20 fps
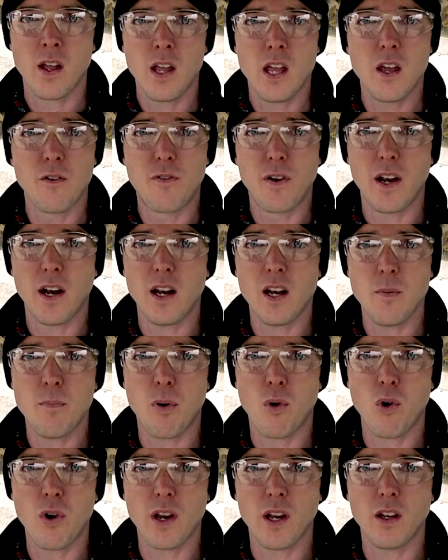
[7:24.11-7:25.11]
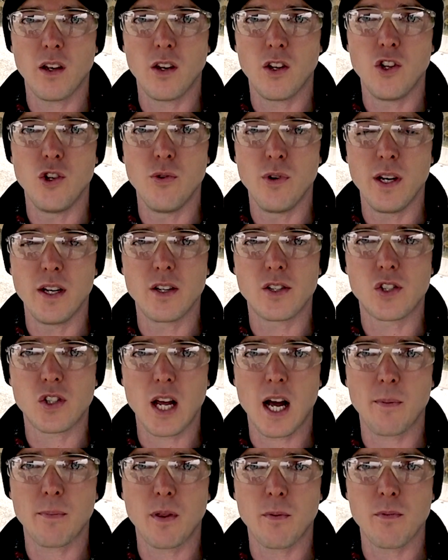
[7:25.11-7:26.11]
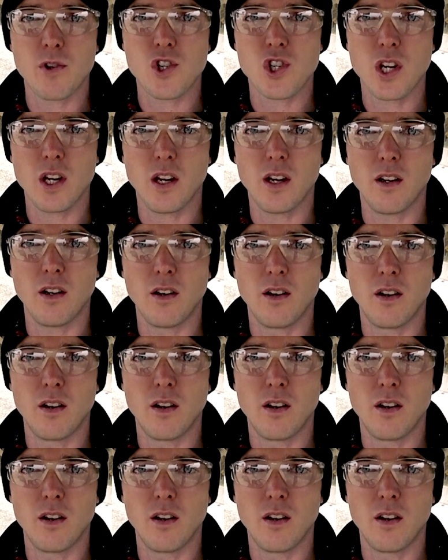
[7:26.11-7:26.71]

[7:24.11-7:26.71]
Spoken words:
If at any point you need to stop the machine,